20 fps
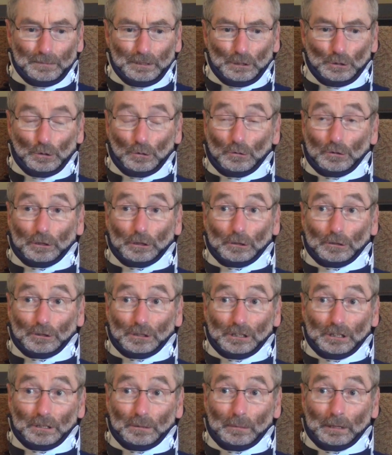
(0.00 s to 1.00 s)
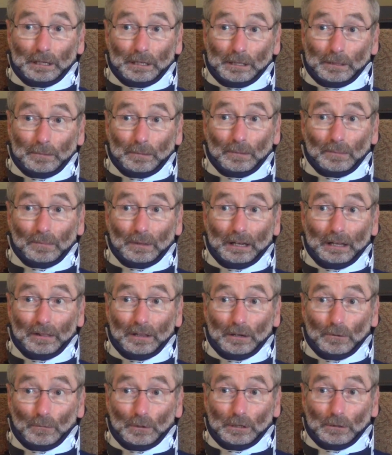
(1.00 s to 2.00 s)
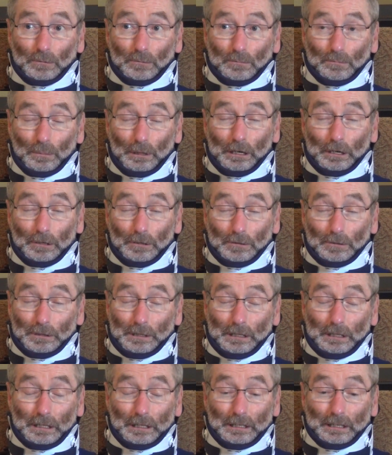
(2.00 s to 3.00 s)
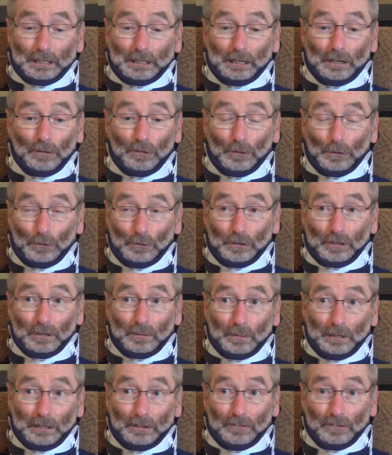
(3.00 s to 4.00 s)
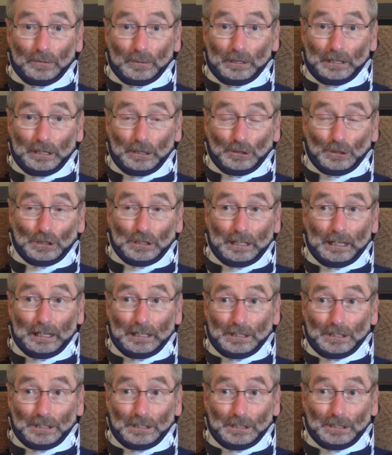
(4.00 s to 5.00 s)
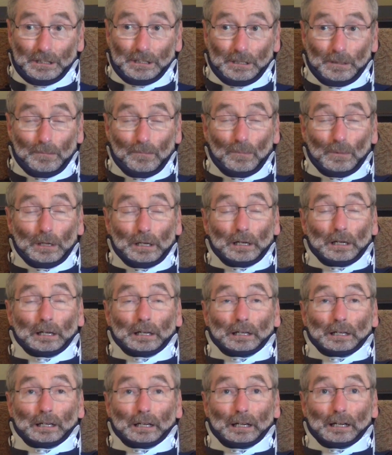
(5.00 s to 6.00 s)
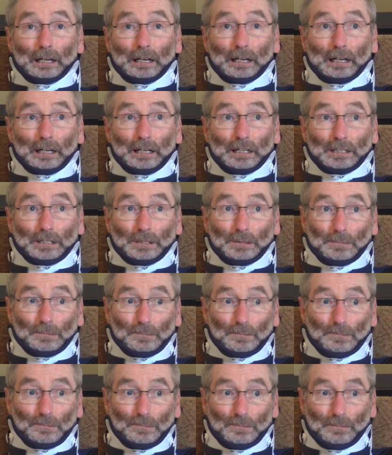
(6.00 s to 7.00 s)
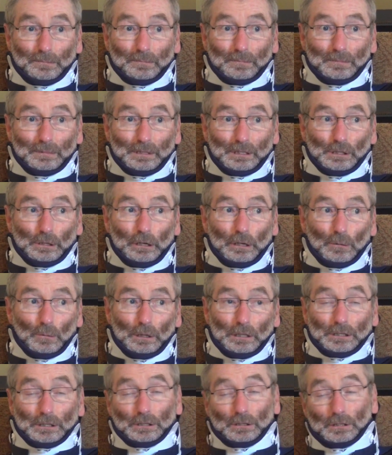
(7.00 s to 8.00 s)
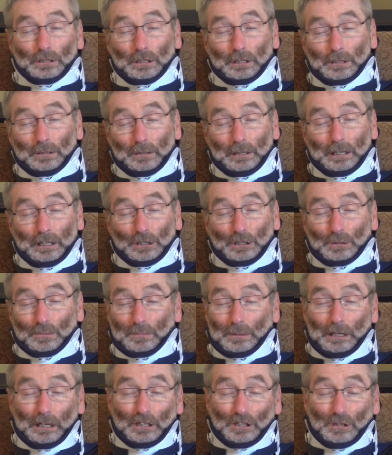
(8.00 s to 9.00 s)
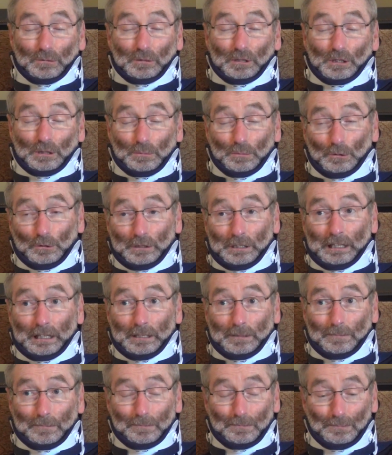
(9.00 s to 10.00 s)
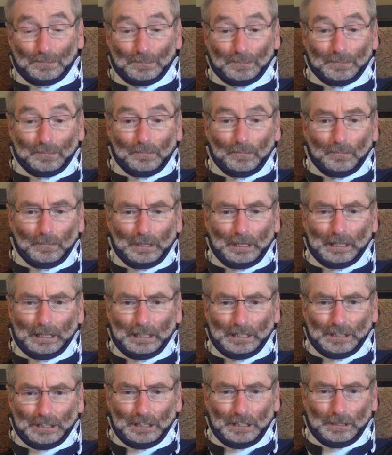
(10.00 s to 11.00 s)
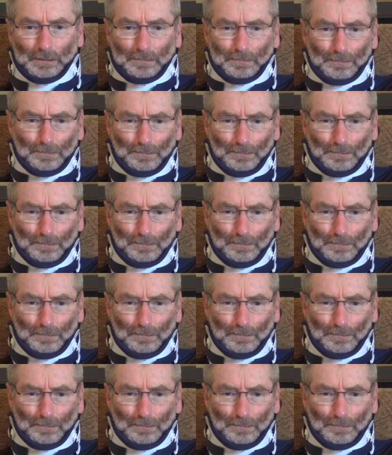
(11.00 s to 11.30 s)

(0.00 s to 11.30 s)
2/3 of the money, and then we borrowed 1/3 of the money from the archdiocese. And so I went to the Archbishop Brunette, and I said,